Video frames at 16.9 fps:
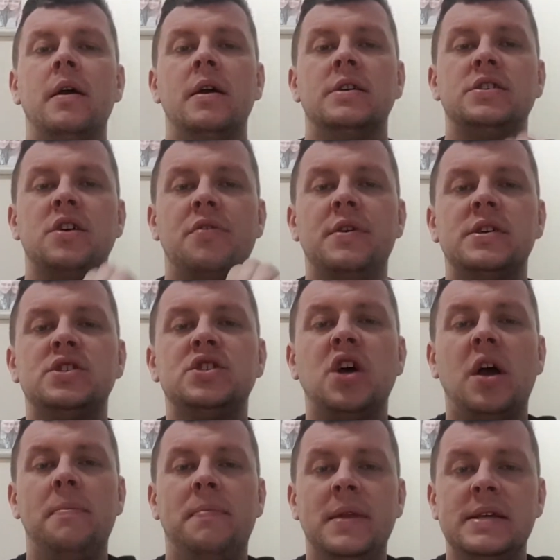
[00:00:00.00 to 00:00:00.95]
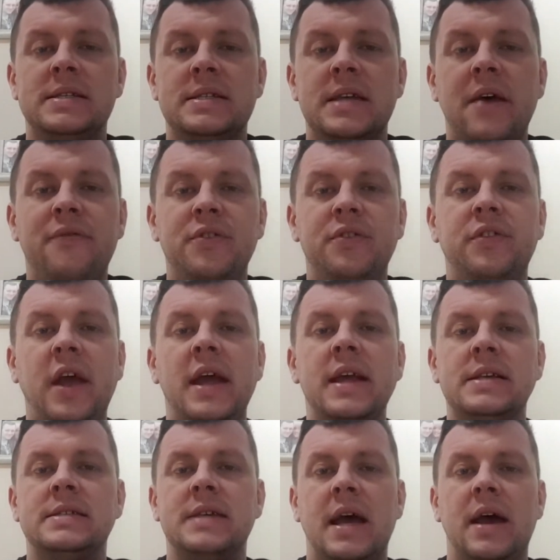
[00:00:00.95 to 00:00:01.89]
So this time, this
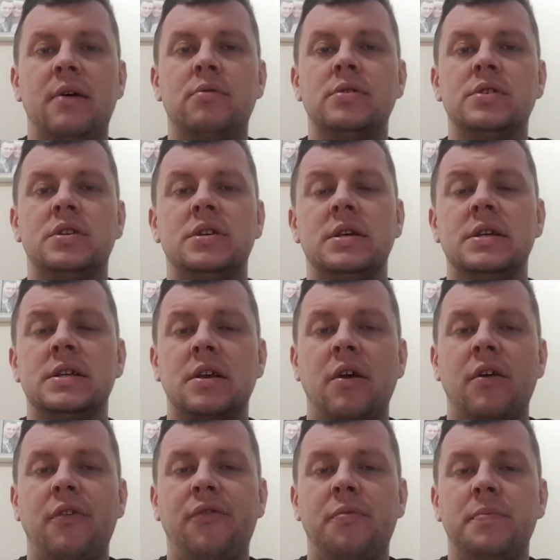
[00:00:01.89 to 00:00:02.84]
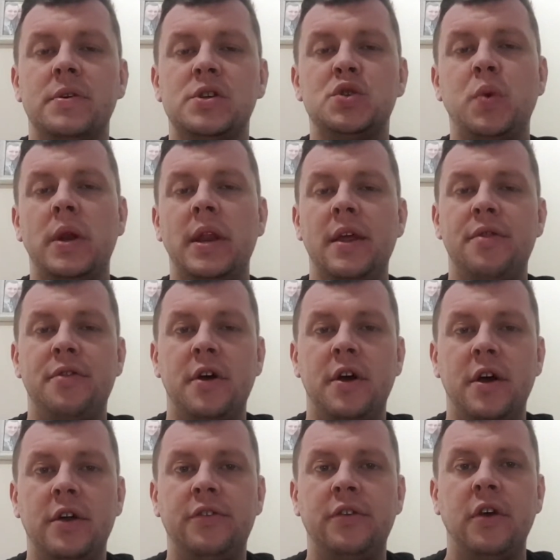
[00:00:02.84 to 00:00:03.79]
7-day sales, this goes from the
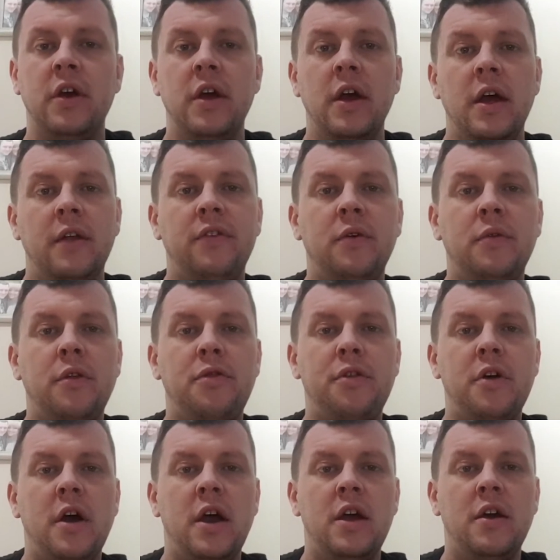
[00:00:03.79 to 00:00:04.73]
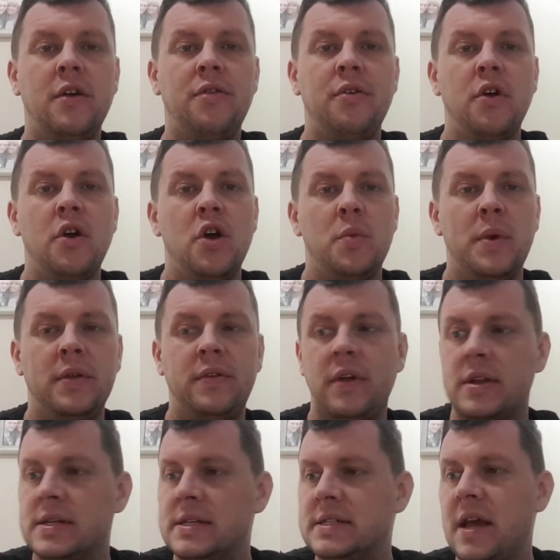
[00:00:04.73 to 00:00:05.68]
23rd till the 30th. We've
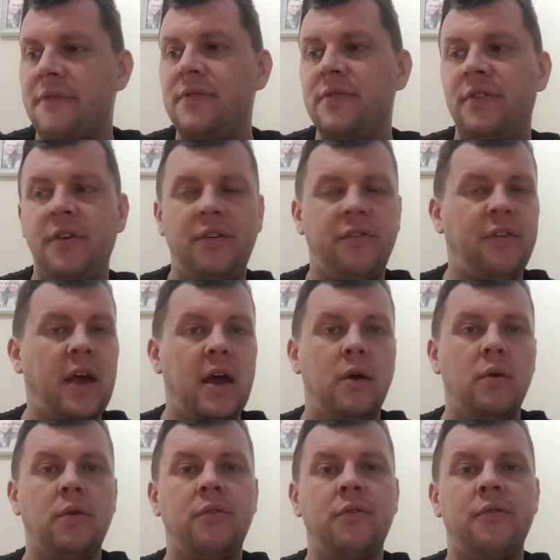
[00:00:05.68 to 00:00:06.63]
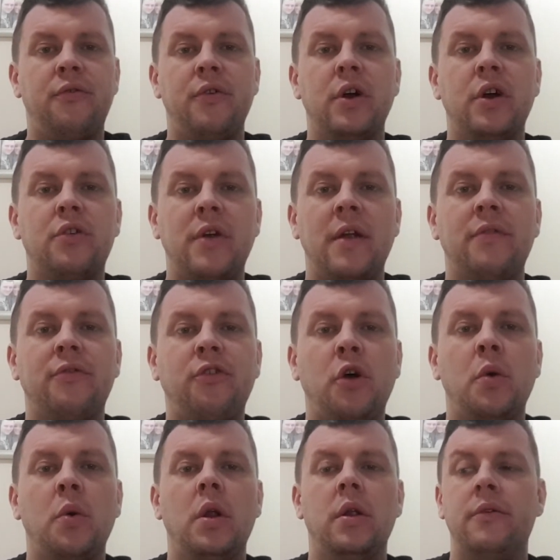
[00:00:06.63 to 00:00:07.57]
done 70 sales for a grand
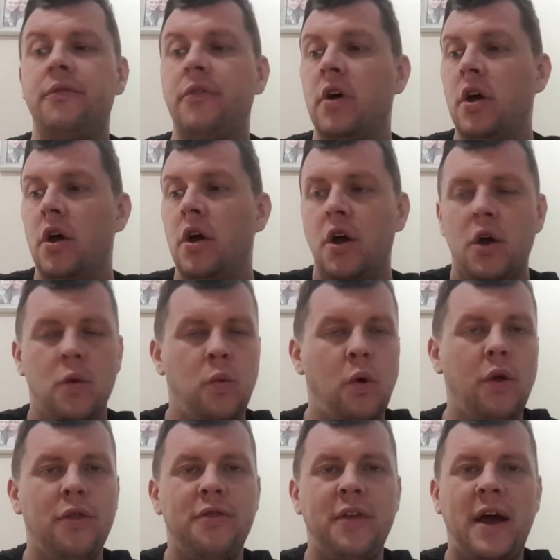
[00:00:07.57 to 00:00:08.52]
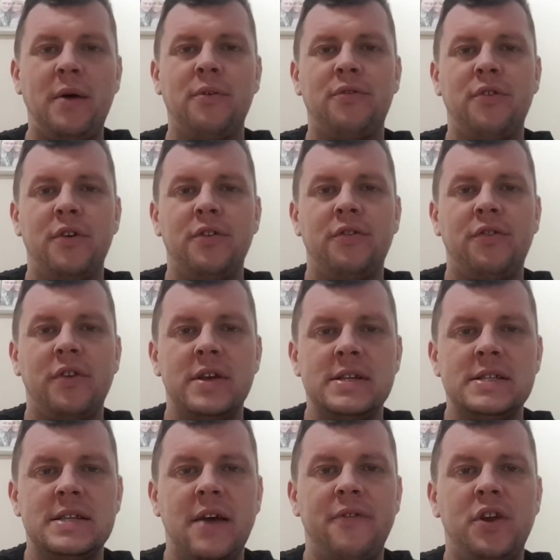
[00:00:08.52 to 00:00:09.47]
total of
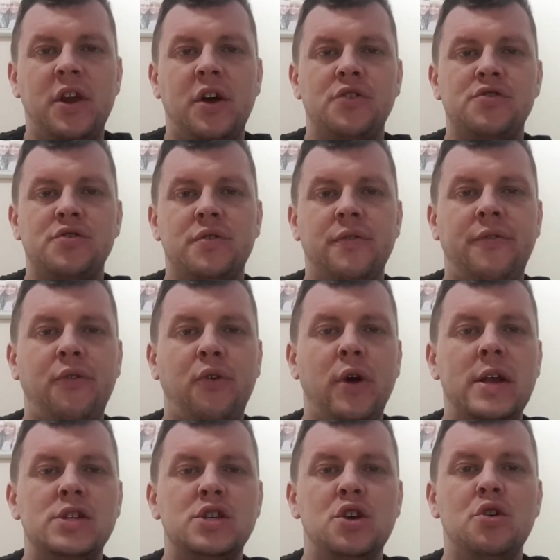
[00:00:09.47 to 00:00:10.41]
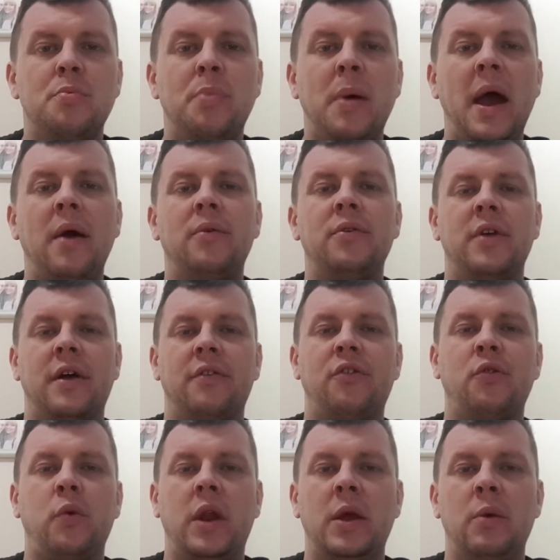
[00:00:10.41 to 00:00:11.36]

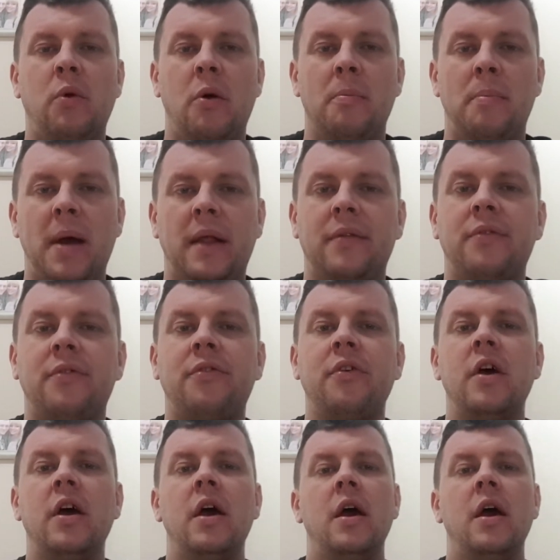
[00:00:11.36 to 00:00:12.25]
£1,742.21.